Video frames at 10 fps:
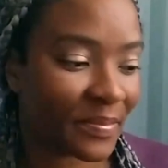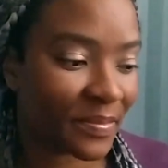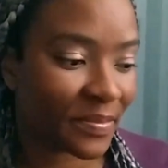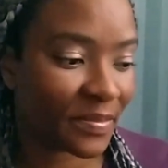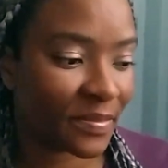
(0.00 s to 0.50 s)

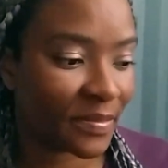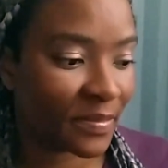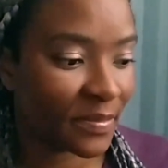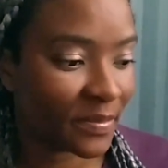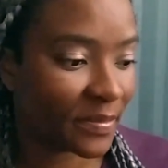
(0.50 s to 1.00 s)

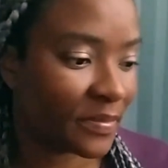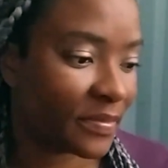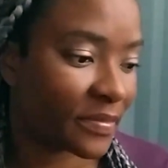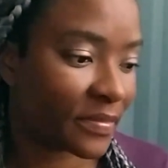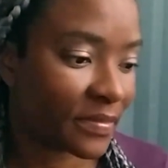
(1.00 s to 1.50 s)

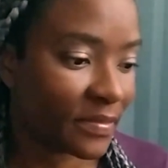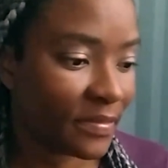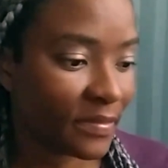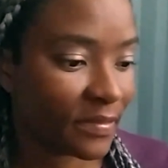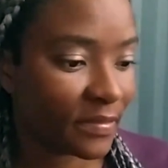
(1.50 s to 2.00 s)

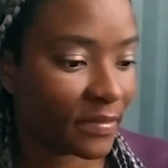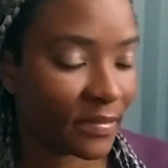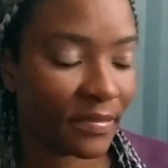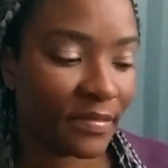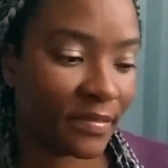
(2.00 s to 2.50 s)

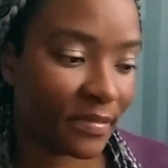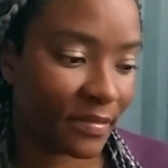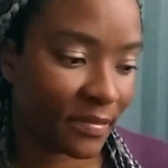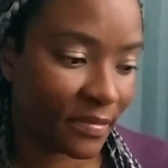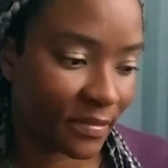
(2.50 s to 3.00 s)

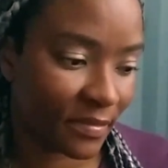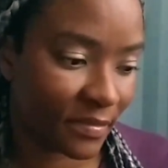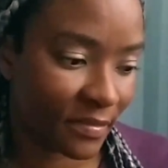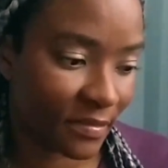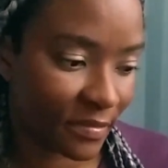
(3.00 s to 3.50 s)

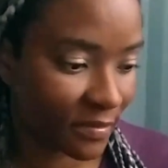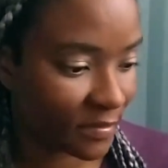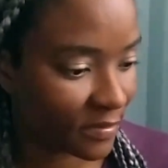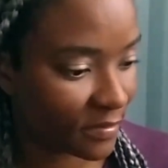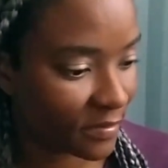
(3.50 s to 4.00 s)

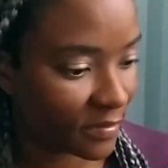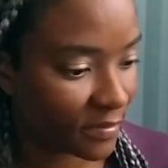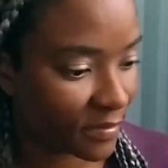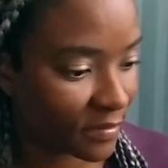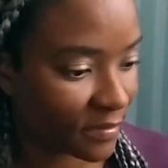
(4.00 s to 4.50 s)

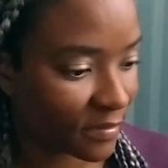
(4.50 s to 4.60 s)
(silence)